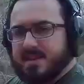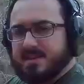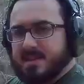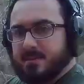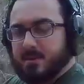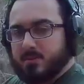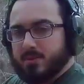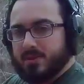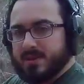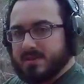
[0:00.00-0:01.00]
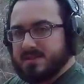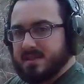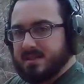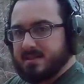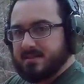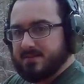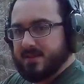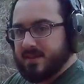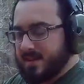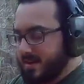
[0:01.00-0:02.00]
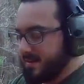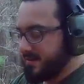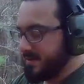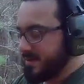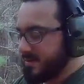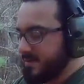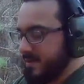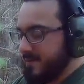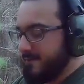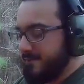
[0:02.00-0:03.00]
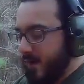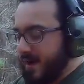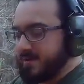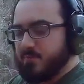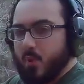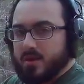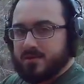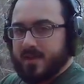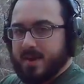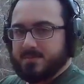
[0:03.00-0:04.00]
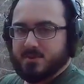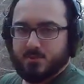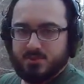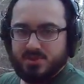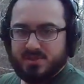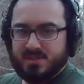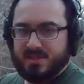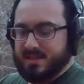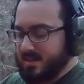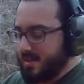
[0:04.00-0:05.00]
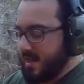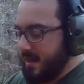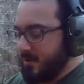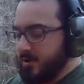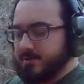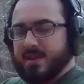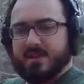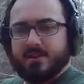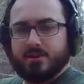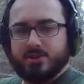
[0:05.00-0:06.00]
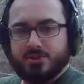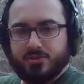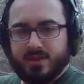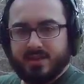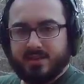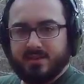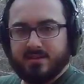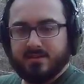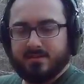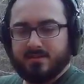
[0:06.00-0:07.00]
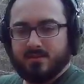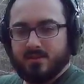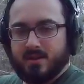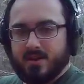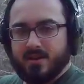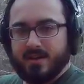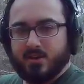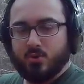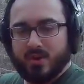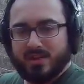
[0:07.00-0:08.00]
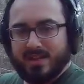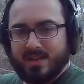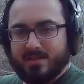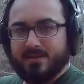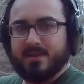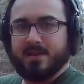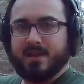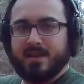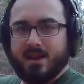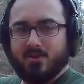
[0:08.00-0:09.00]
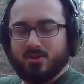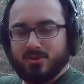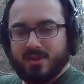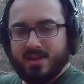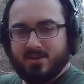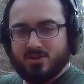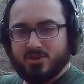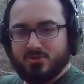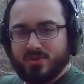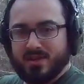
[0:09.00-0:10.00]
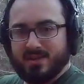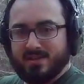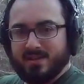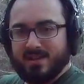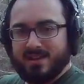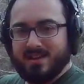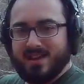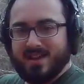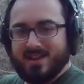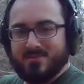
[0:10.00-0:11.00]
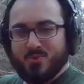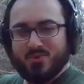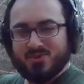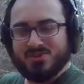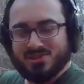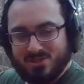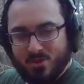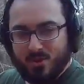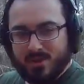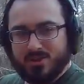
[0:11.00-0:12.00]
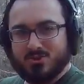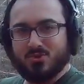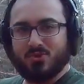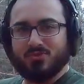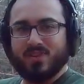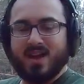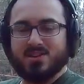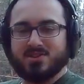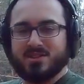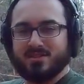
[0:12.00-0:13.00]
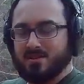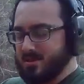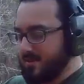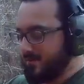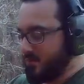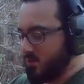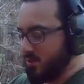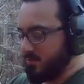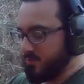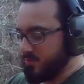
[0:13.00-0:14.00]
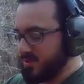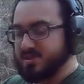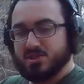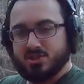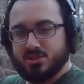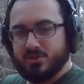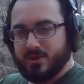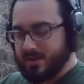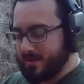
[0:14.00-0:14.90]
That seems like it's going to be active and fine point of aim. So we'll just see how good they are shooting it quickly, and how good they are shooting in a more slow and controlled fashion for precision shooting.